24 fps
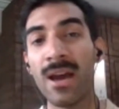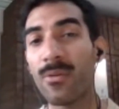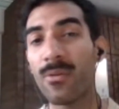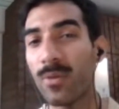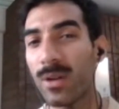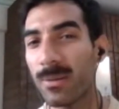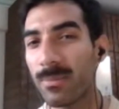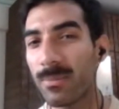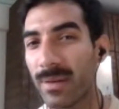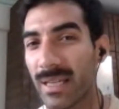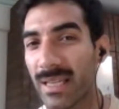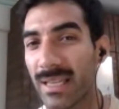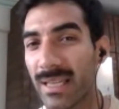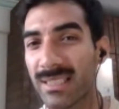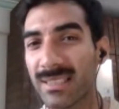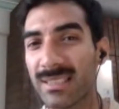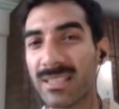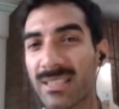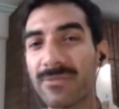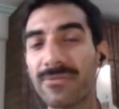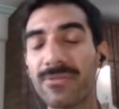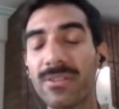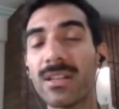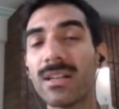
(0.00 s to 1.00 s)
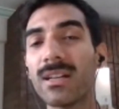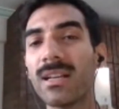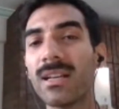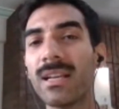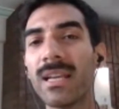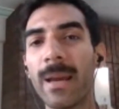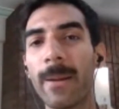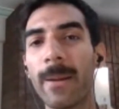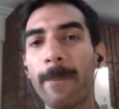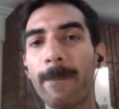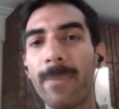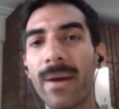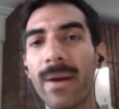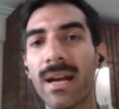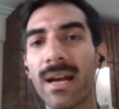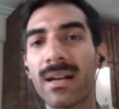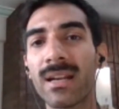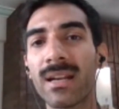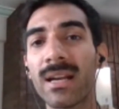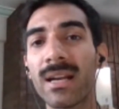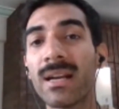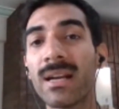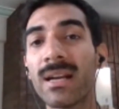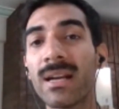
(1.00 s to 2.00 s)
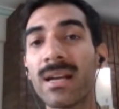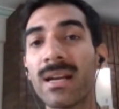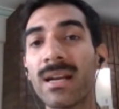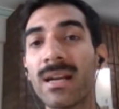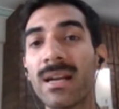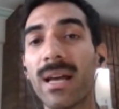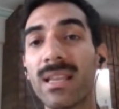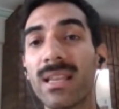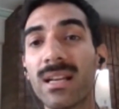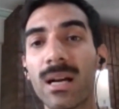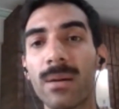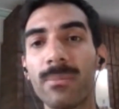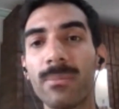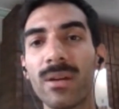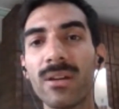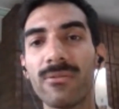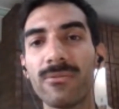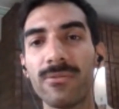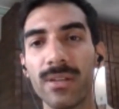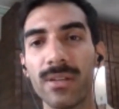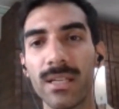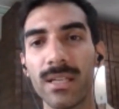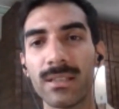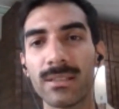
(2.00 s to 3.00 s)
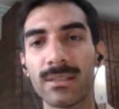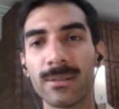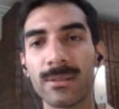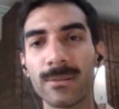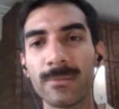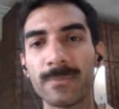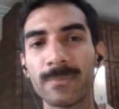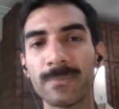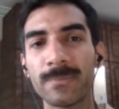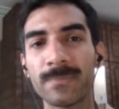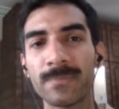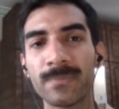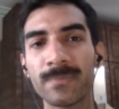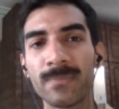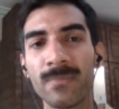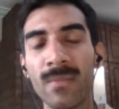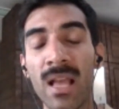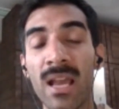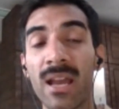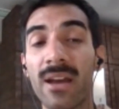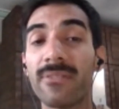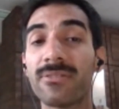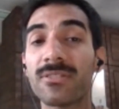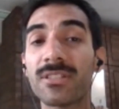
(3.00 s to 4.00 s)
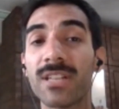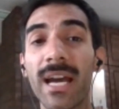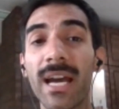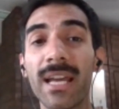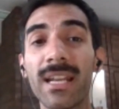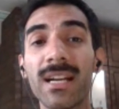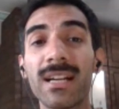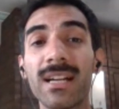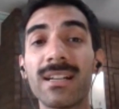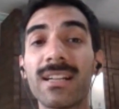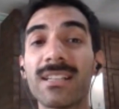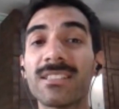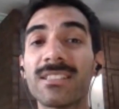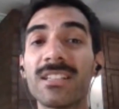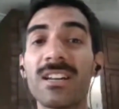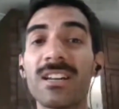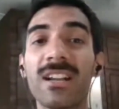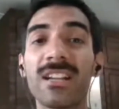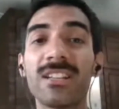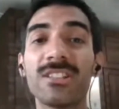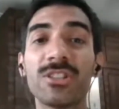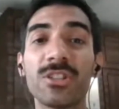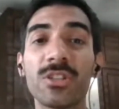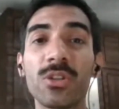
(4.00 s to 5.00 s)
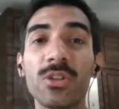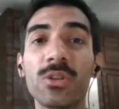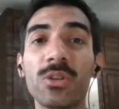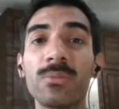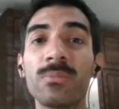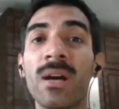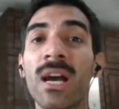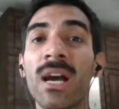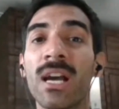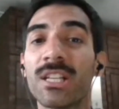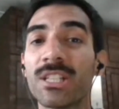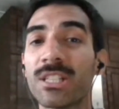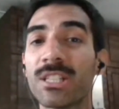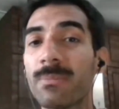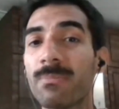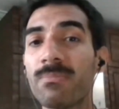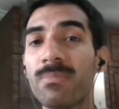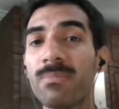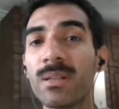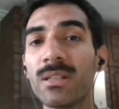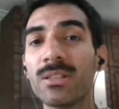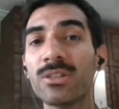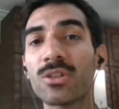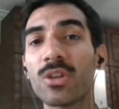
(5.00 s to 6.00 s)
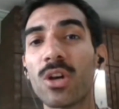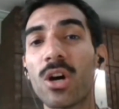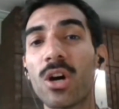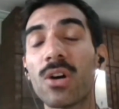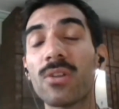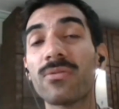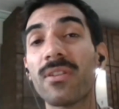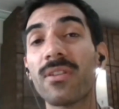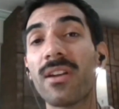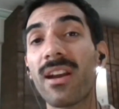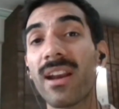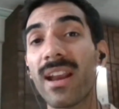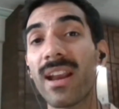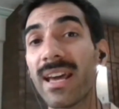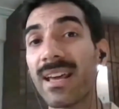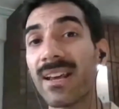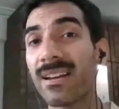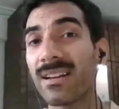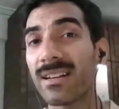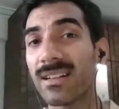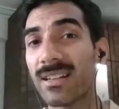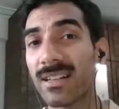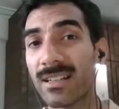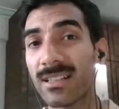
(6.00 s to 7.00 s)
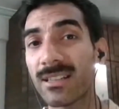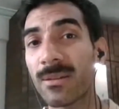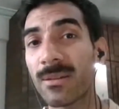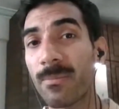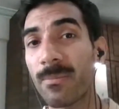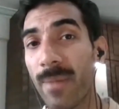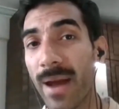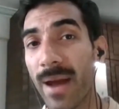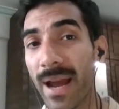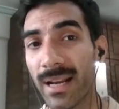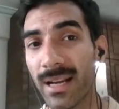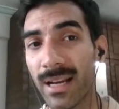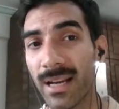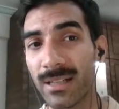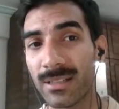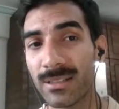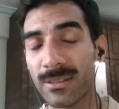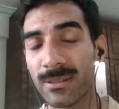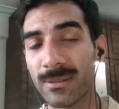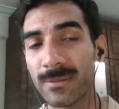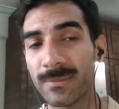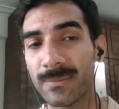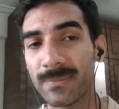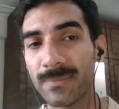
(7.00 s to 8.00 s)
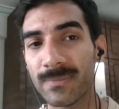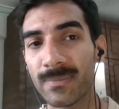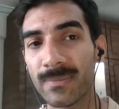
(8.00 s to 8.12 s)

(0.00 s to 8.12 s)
will be severely impacted by the coming weeks if China doesn't resume shipments of rare earth magnets.